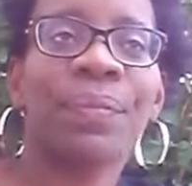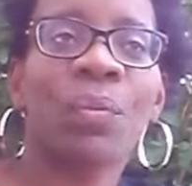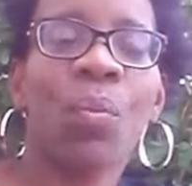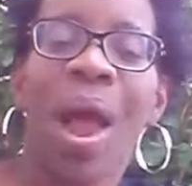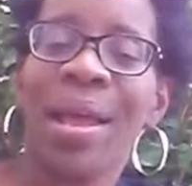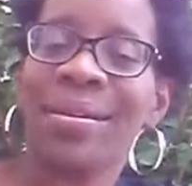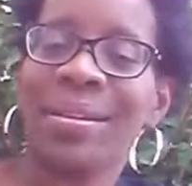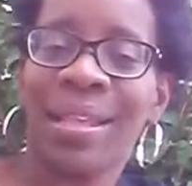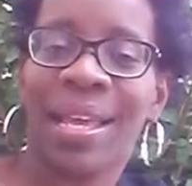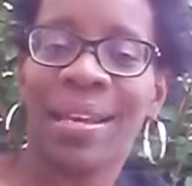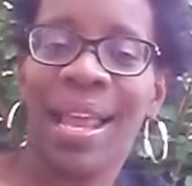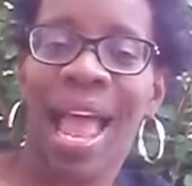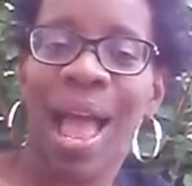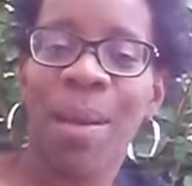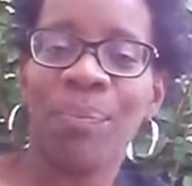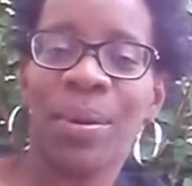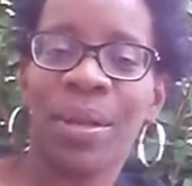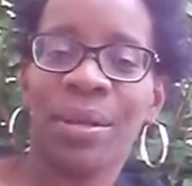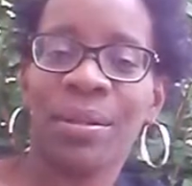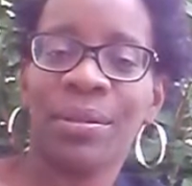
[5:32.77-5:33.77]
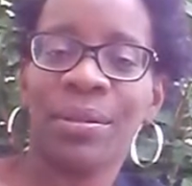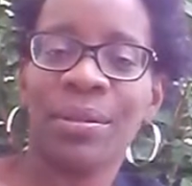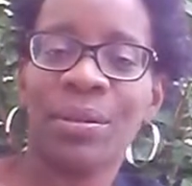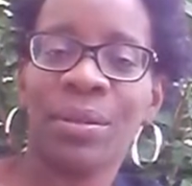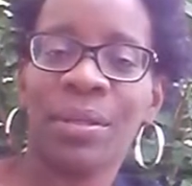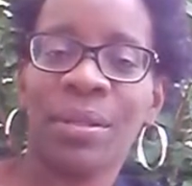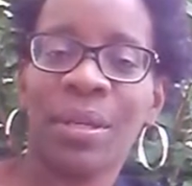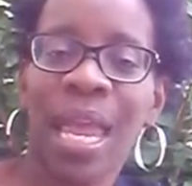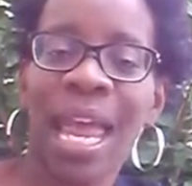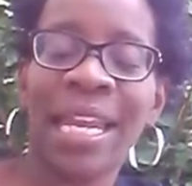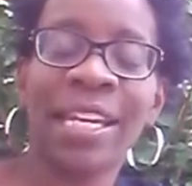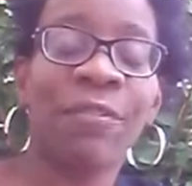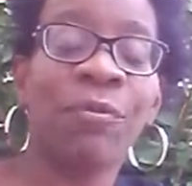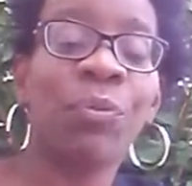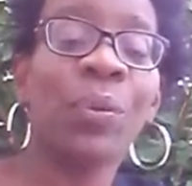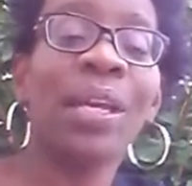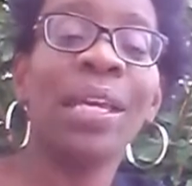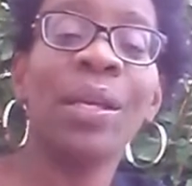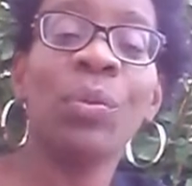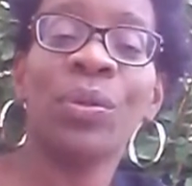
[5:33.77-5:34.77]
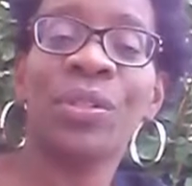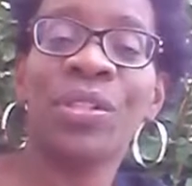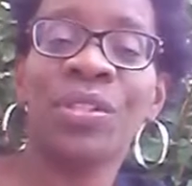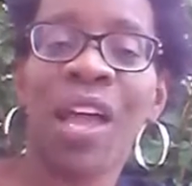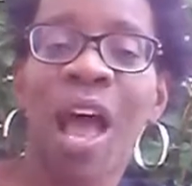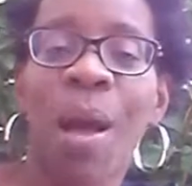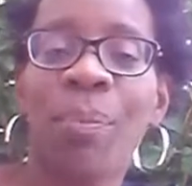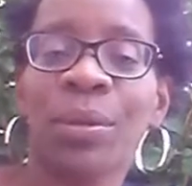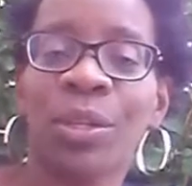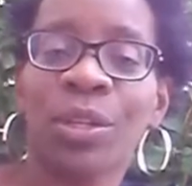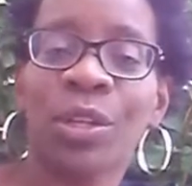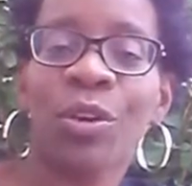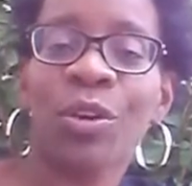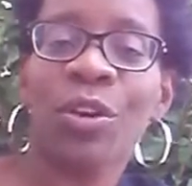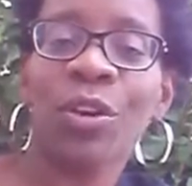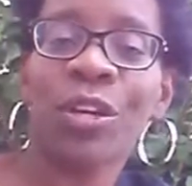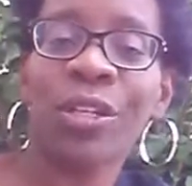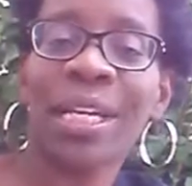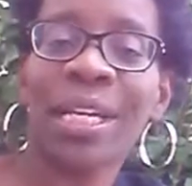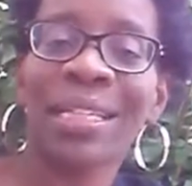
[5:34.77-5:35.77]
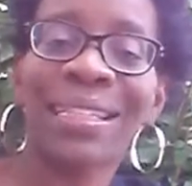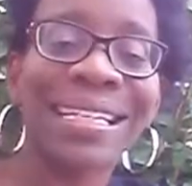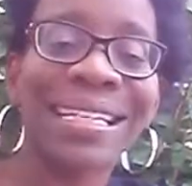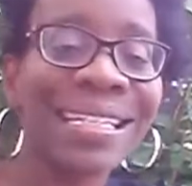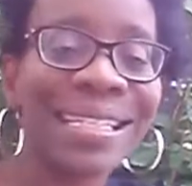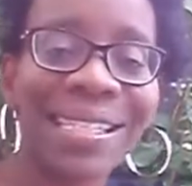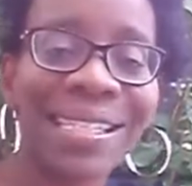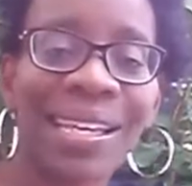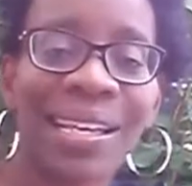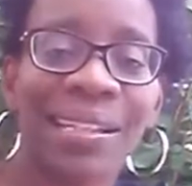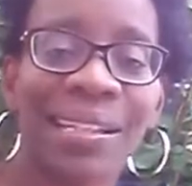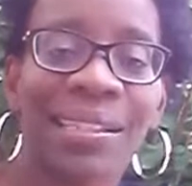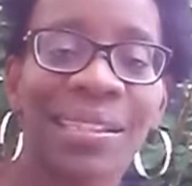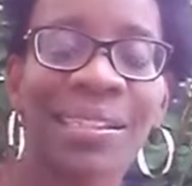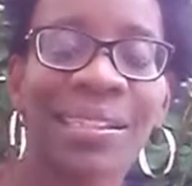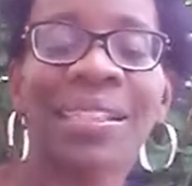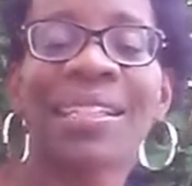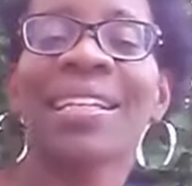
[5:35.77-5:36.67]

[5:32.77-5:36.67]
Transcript: why did that happen? And if we would stop and learn and listen,